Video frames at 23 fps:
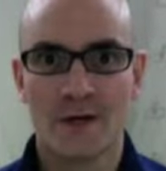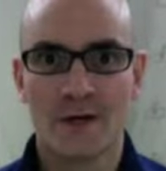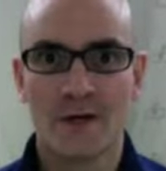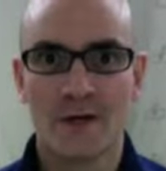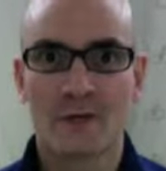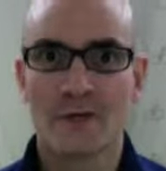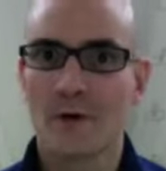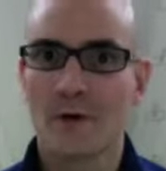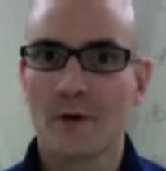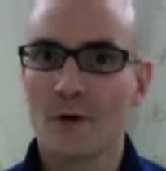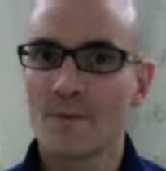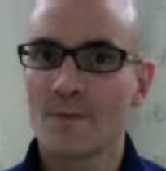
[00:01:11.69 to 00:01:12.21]

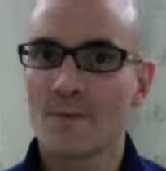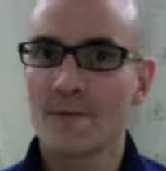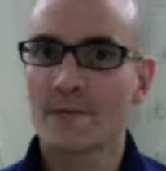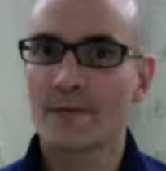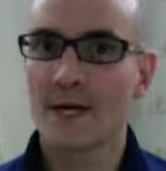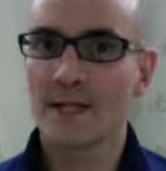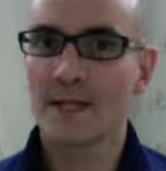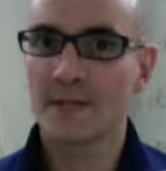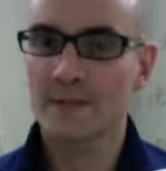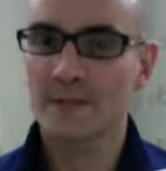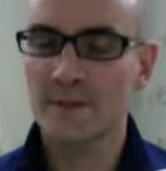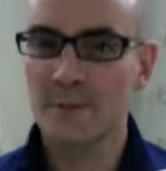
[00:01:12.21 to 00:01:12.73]
So
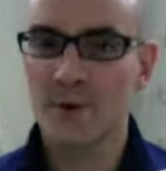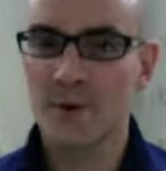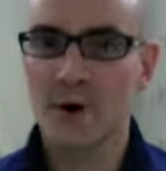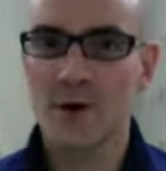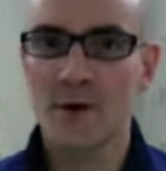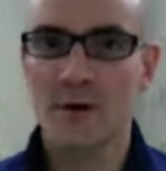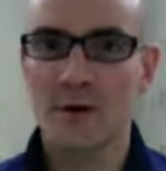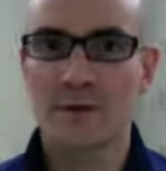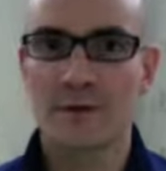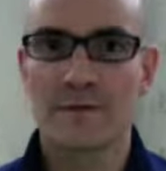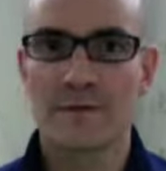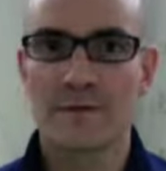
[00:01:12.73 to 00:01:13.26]
that's the
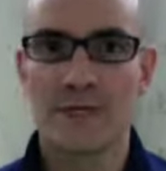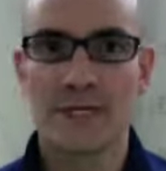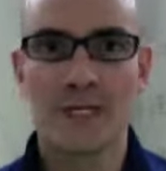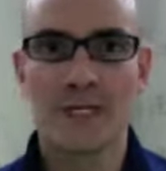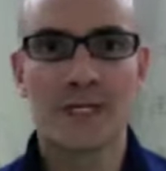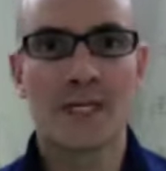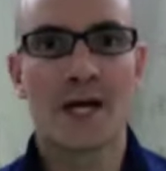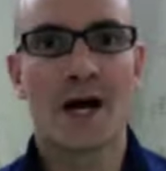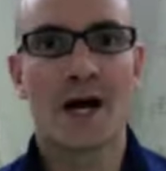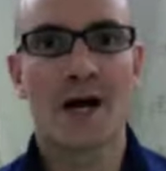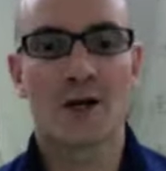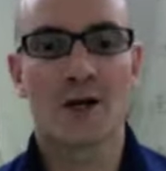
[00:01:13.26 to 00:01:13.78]
part of
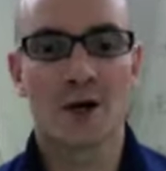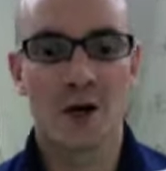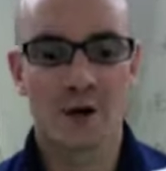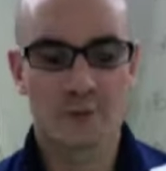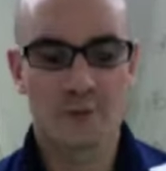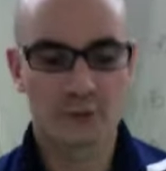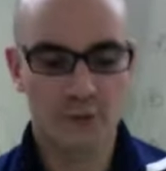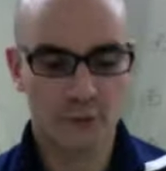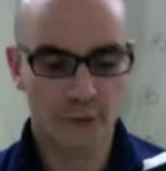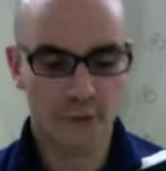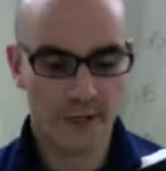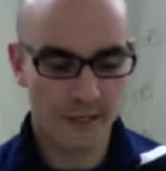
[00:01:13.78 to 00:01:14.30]
the
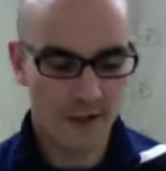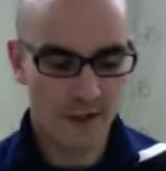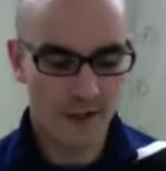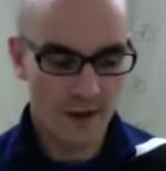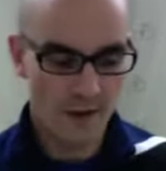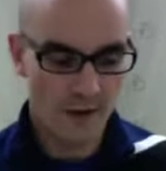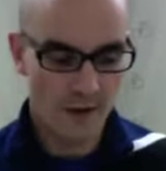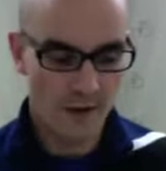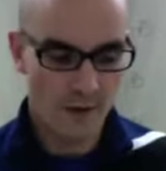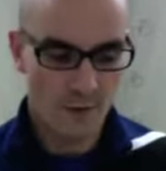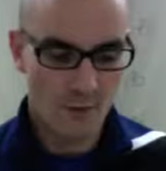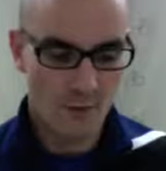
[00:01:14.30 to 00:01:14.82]
golf swing
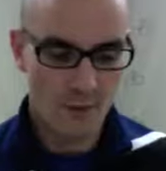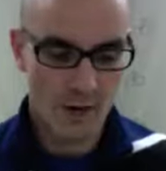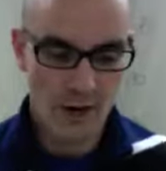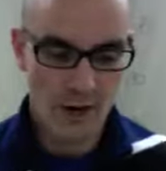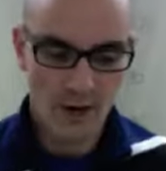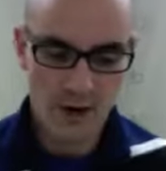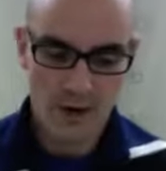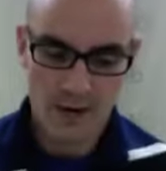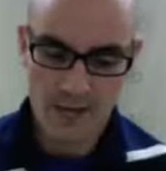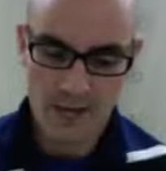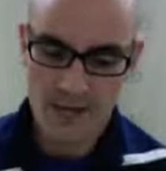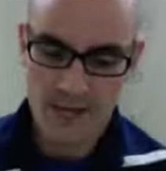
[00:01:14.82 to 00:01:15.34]

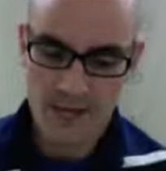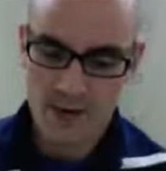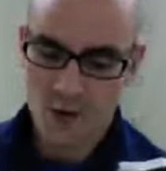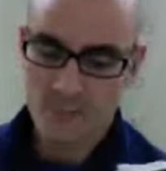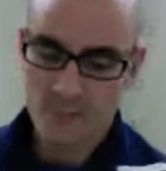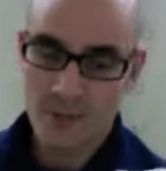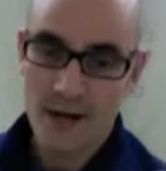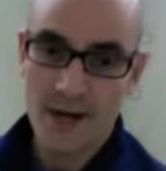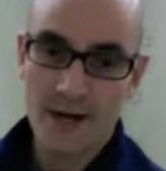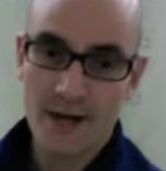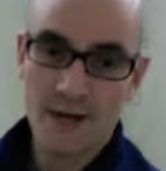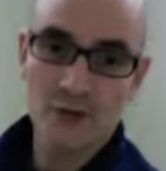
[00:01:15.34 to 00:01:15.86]
where in our
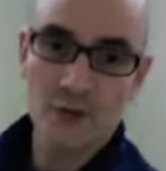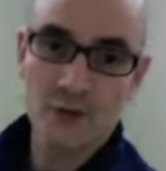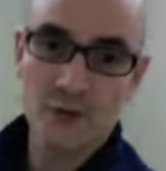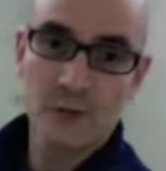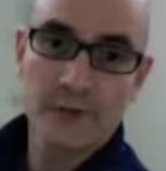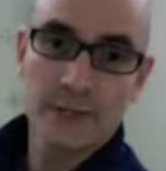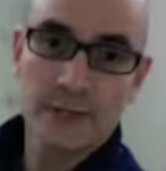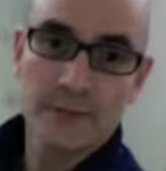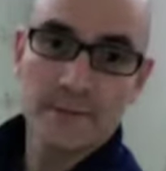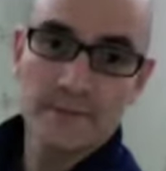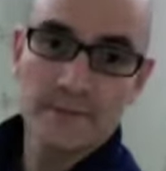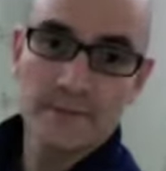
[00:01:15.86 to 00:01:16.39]

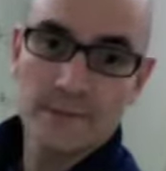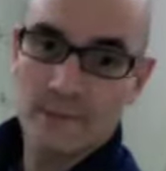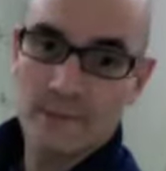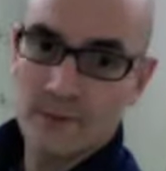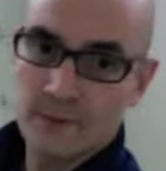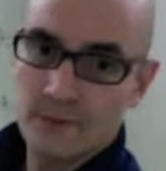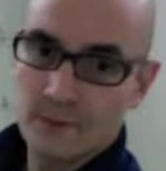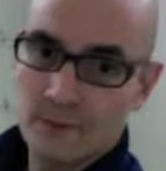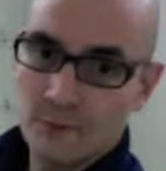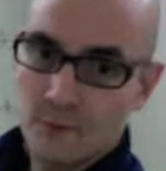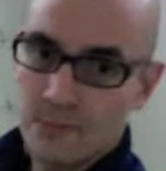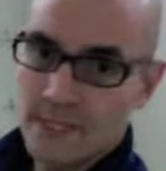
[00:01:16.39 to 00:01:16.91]
backswing
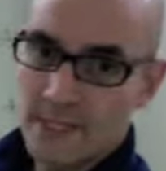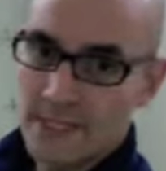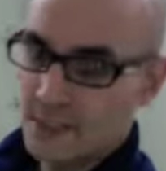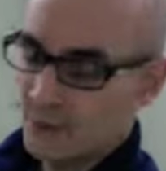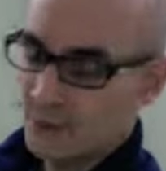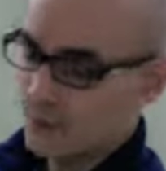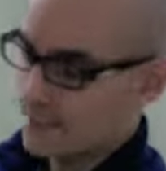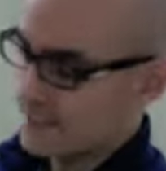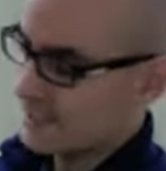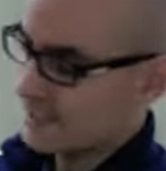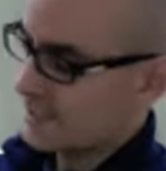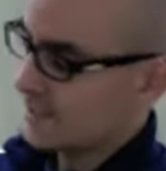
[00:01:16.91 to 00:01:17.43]
we get to
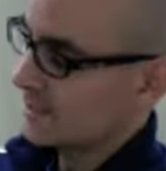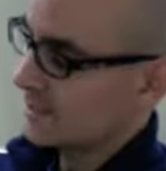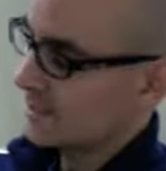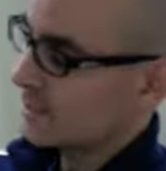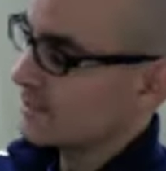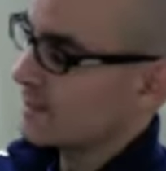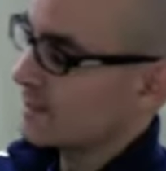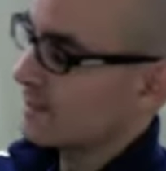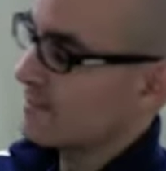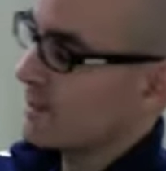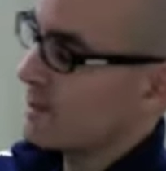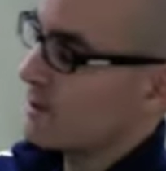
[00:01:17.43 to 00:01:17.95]
a
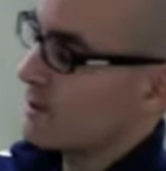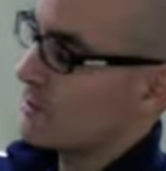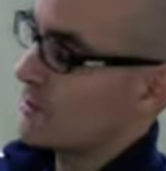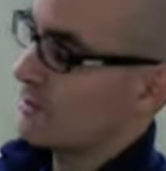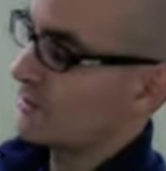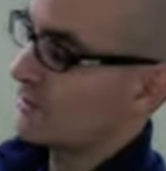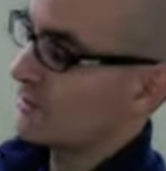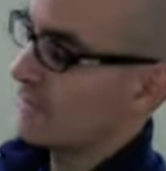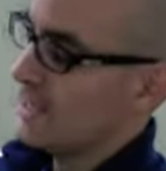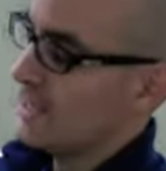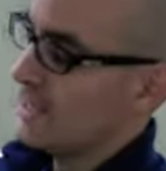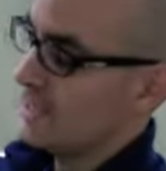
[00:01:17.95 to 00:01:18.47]
consistent amount
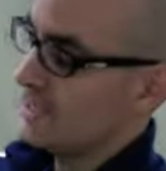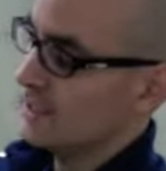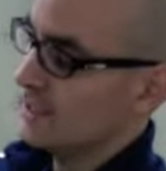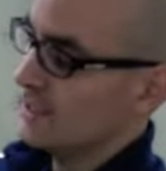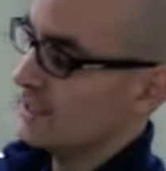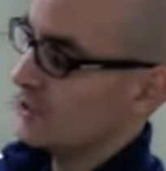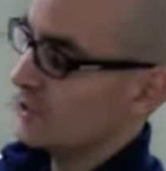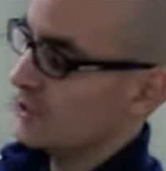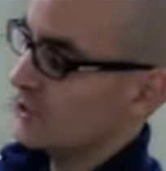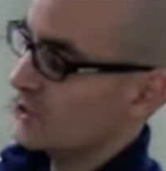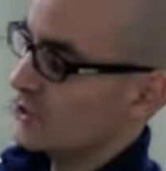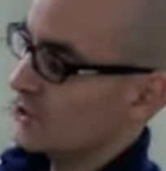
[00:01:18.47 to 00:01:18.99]
of
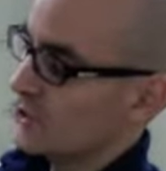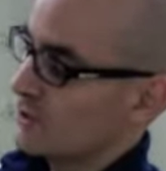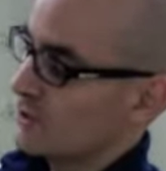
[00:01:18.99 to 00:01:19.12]
hinge